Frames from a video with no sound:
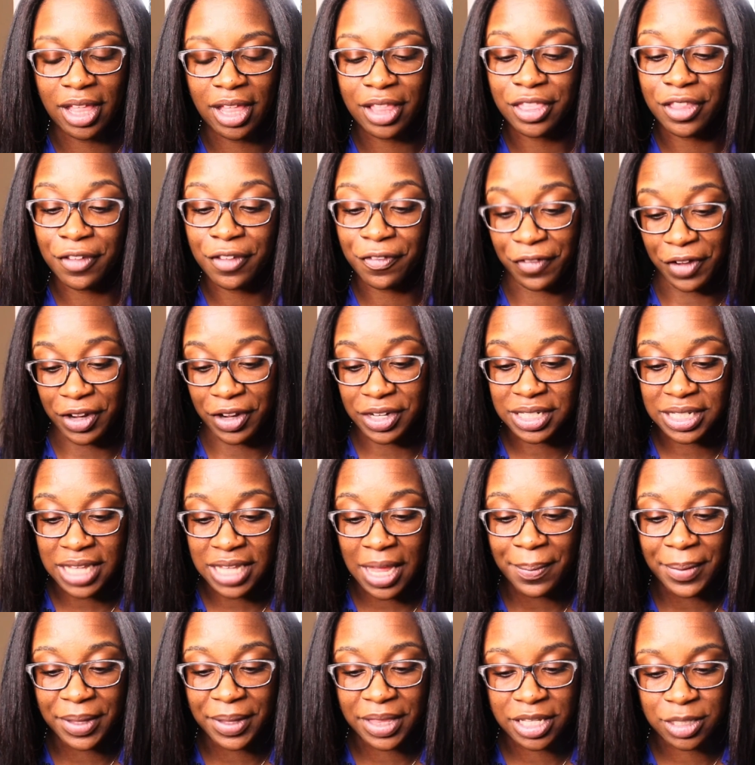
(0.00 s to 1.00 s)
the first
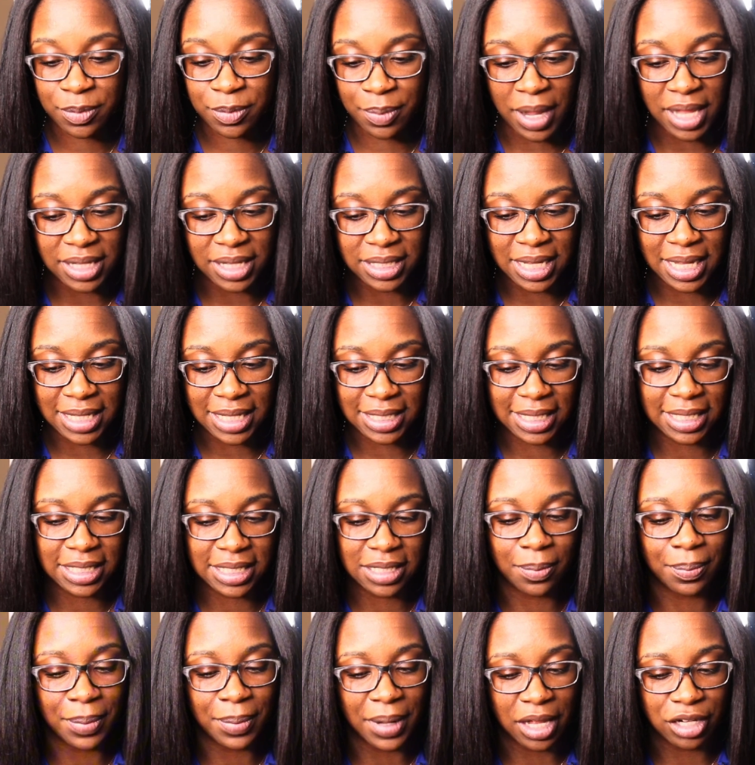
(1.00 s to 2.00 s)
step in this process is the
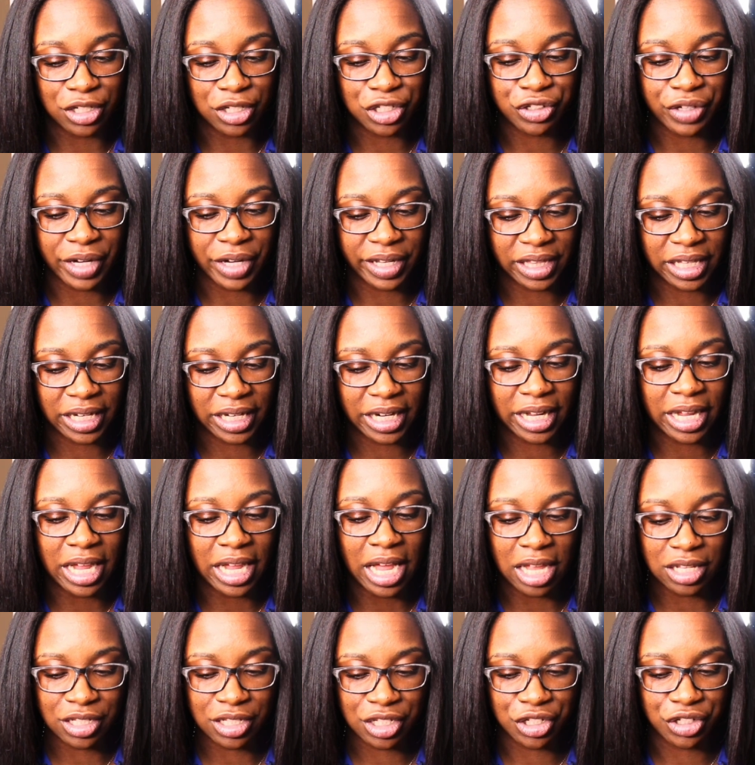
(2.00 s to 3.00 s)
Bond Strengthening
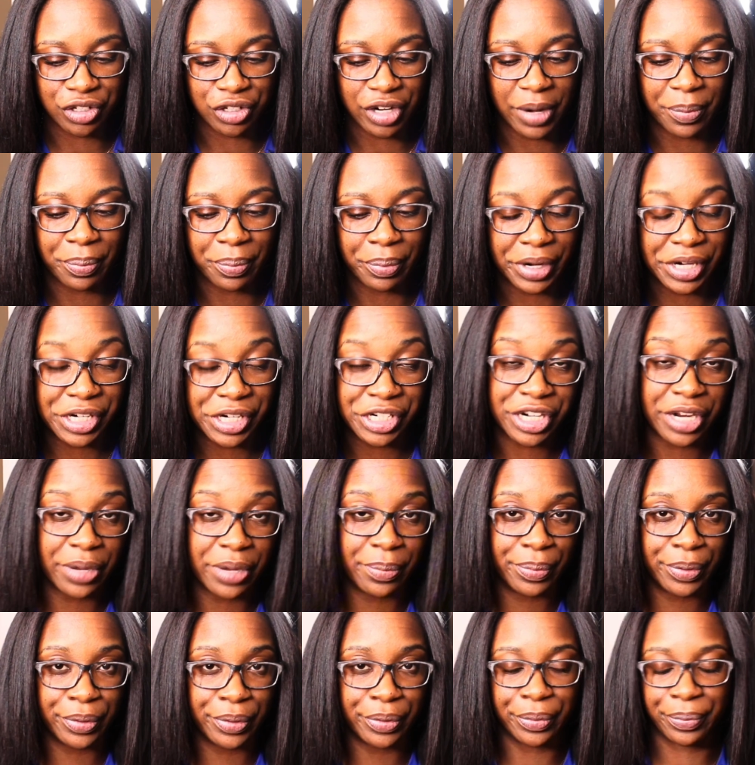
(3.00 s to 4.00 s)
Concentrate
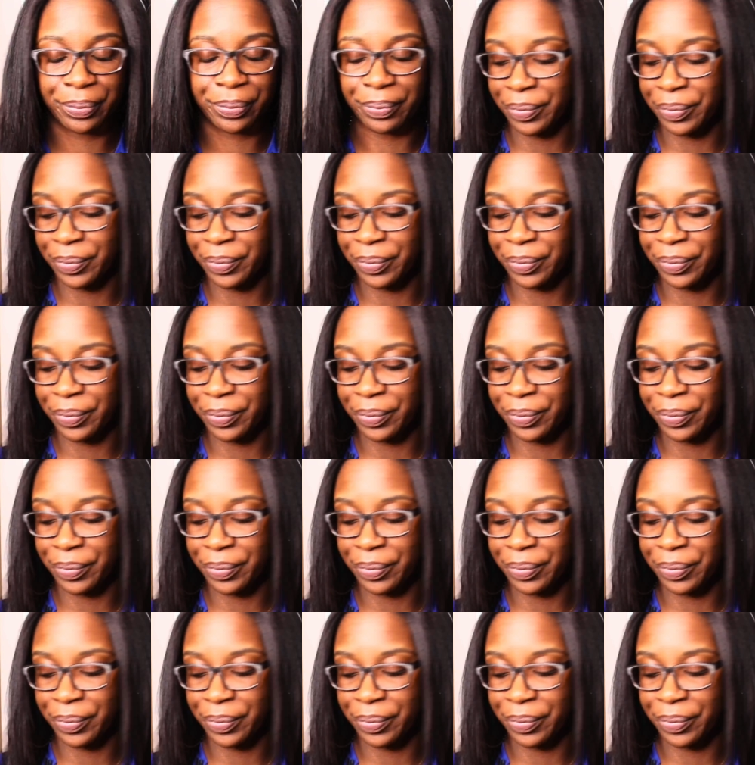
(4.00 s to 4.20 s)
Pre-Shampoo.